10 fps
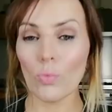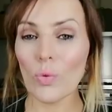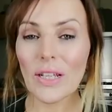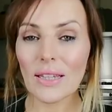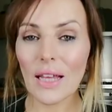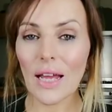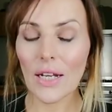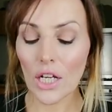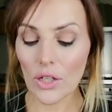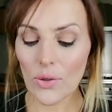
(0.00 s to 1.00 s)
with
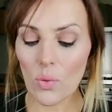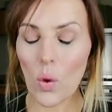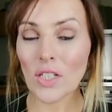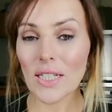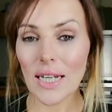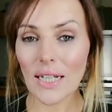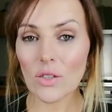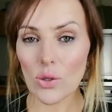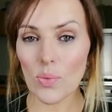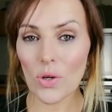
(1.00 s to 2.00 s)
that, you want to get
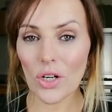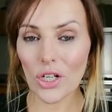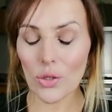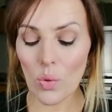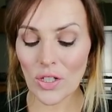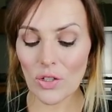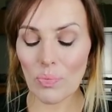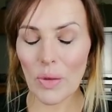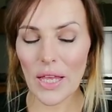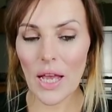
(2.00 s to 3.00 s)
to work. You want to
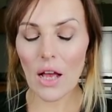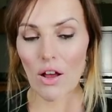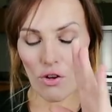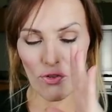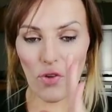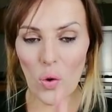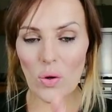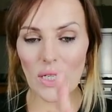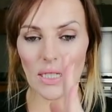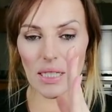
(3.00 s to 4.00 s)
be
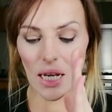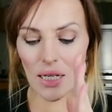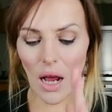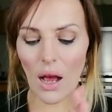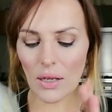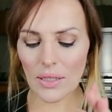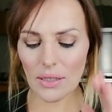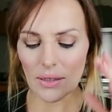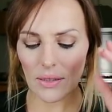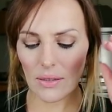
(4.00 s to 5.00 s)
focused and on
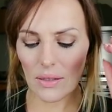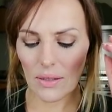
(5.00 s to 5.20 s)
it.